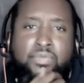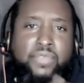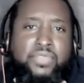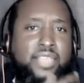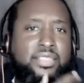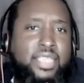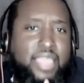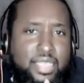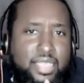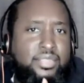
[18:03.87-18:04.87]
Even if that's the
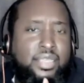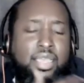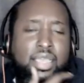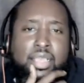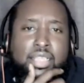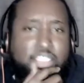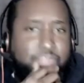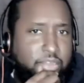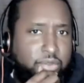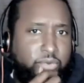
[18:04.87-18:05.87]
case,
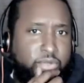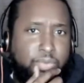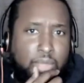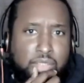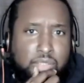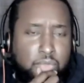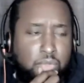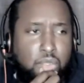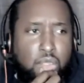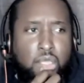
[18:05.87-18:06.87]
that's very
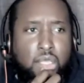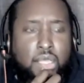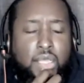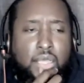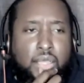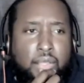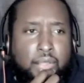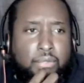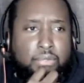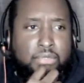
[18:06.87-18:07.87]
irresponsible
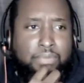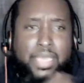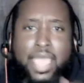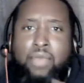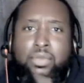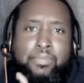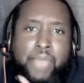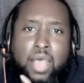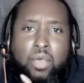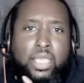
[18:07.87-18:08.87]
uh, to be out and
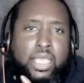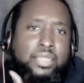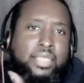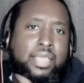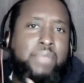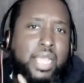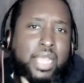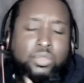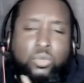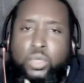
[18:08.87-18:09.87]
about and then
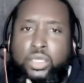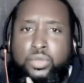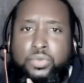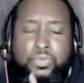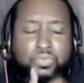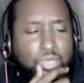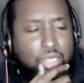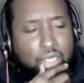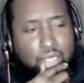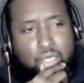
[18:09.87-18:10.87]
behind the wheel.
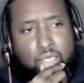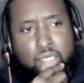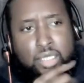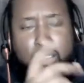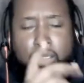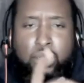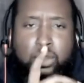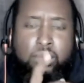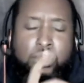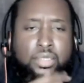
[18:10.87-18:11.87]
You
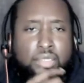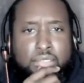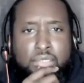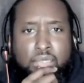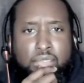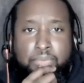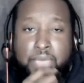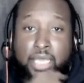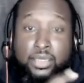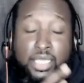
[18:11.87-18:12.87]
know, should have
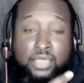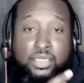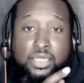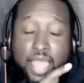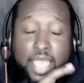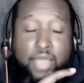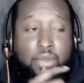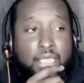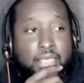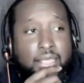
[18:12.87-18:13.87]
paid attention to
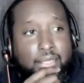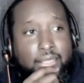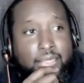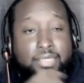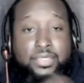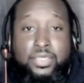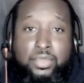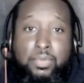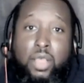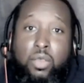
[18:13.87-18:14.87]
that, right? Listen
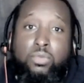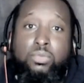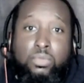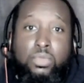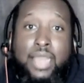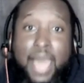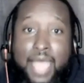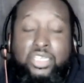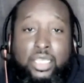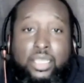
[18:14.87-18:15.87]
to my own
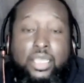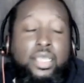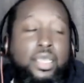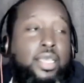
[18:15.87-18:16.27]
logic.